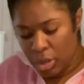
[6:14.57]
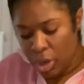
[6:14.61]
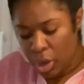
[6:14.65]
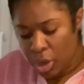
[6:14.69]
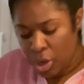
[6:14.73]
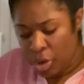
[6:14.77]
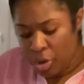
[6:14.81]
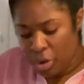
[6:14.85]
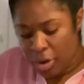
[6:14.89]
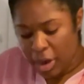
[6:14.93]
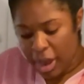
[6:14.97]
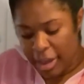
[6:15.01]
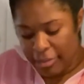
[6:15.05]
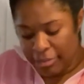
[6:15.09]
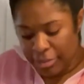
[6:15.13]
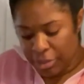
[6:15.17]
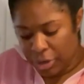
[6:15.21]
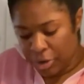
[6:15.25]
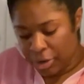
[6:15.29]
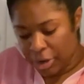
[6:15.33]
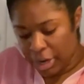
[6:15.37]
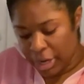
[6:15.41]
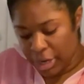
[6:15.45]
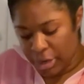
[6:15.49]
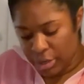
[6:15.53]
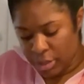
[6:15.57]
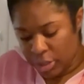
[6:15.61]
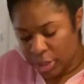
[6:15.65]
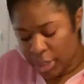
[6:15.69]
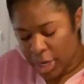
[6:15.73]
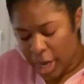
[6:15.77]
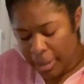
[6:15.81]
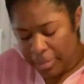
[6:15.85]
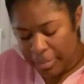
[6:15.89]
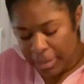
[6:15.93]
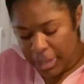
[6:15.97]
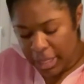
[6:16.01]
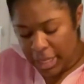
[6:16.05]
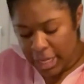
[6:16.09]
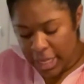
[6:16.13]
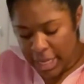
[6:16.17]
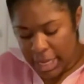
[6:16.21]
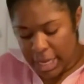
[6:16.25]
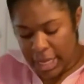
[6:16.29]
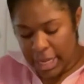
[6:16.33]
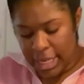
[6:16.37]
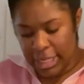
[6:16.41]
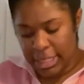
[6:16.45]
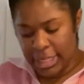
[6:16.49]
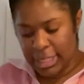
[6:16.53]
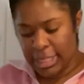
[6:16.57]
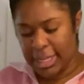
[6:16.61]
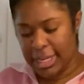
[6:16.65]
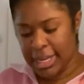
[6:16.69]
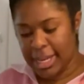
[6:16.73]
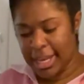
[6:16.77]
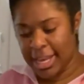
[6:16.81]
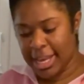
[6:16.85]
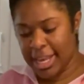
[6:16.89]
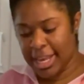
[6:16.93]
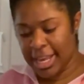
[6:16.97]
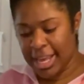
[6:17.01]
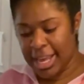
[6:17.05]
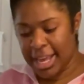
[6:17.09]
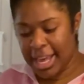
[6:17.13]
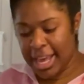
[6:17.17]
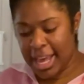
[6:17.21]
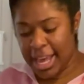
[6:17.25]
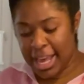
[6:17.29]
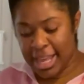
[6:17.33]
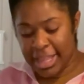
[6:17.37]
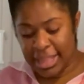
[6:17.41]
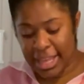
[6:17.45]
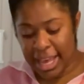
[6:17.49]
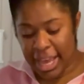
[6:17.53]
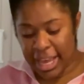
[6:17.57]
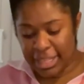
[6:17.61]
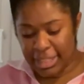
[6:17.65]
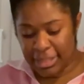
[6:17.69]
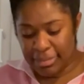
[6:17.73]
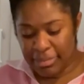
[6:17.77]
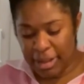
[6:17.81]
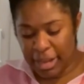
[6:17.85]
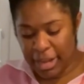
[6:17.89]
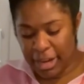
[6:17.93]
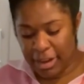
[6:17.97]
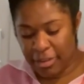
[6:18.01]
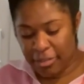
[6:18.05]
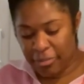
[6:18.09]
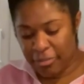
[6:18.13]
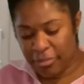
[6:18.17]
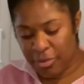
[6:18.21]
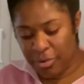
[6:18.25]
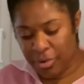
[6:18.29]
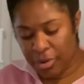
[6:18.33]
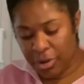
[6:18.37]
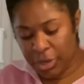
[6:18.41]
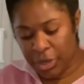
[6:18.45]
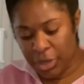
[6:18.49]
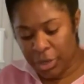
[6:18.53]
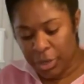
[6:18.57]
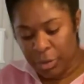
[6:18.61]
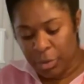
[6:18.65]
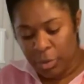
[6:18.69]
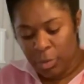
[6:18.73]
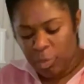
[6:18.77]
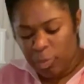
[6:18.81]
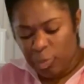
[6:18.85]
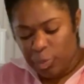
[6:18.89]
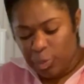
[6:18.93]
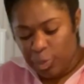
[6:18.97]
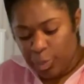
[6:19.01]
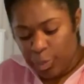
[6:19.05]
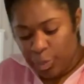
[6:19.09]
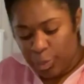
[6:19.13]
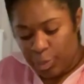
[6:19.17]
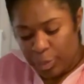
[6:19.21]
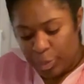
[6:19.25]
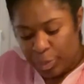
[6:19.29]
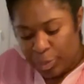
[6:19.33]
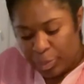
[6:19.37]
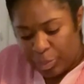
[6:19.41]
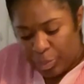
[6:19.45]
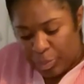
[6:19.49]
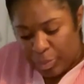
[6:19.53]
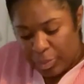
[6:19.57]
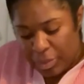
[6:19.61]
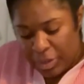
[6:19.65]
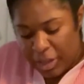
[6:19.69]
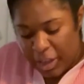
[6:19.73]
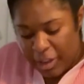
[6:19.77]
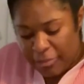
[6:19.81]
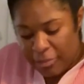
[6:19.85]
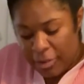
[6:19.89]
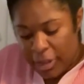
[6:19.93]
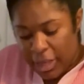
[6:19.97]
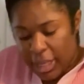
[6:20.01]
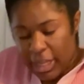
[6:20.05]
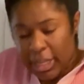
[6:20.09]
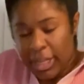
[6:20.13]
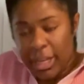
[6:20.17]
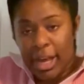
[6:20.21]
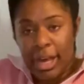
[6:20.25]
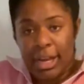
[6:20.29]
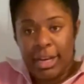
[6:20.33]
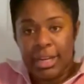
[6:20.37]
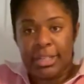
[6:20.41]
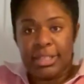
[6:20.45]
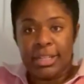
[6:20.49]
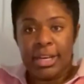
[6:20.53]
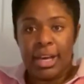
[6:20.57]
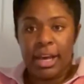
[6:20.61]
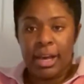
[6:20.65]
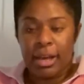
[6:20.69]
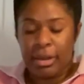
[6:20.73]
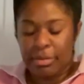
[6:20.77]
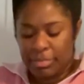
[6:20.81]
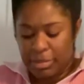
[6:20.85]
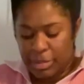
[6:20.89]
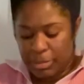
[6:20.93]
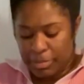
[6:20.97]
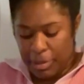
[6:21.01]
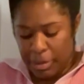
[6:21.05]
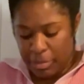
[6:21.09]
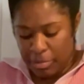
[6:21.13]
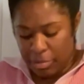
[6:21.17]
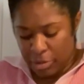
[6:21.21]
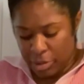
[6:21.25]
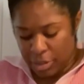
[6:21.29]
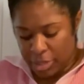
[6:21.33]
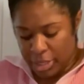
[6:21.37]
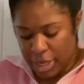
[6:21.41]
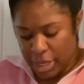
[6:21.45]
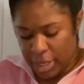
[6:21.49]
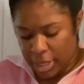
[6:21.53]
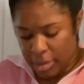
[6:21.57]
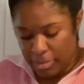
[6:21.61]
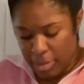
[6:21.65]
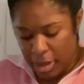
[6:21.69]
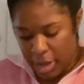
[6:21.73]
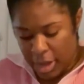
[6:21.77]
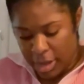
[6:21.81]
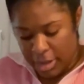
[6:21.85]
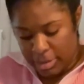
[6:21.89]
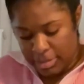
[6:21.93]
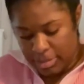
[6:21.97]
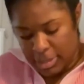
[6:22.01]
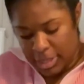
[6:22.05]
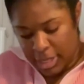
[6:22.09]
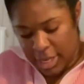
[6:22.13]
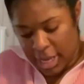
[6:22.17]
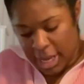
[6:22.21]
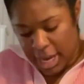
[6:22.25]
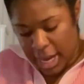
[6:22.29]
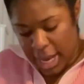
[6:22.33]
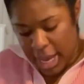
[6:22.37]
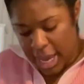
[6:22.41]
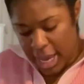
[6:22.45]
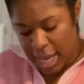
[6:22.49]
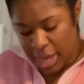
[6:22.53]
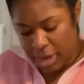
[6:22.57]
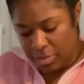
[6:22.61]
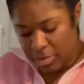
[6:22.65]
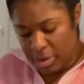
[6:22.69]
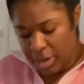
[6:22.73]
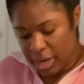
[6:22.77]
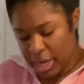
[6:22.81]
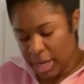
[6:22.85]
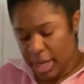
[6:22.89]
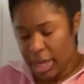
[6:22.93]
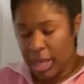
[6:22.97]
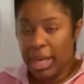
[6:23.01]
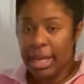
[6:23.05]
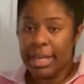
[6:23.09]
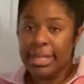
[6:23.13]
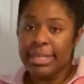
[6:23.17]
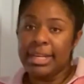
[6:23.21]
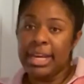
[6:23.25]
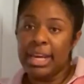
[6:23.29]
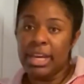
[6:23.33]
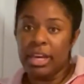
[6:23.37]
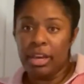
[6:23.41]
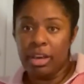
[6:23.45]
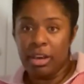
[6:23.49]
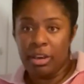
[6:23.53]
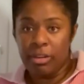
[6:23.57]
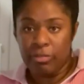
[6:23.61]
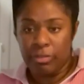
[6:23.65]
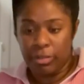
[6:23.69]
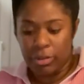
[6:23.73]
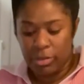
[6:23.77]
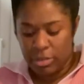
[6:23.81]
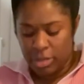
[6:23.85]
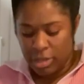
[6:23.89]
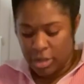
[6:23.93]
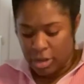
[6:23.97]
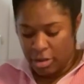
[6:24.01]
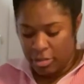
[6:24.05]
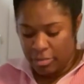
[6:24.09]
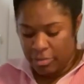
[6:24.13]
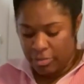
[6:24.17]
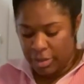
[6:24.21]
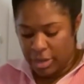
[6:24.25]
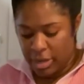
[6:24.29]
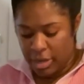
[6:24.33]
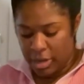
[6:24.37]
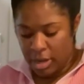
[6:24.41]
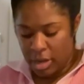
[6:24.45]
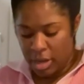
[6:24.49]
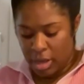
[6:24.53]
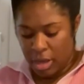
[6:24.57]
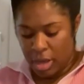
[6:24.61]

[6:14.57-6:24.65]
You don't have to create your shopping list. That's made up for you. I feel like a lot of times people are telling moms that, hey, you need to take care of yourself and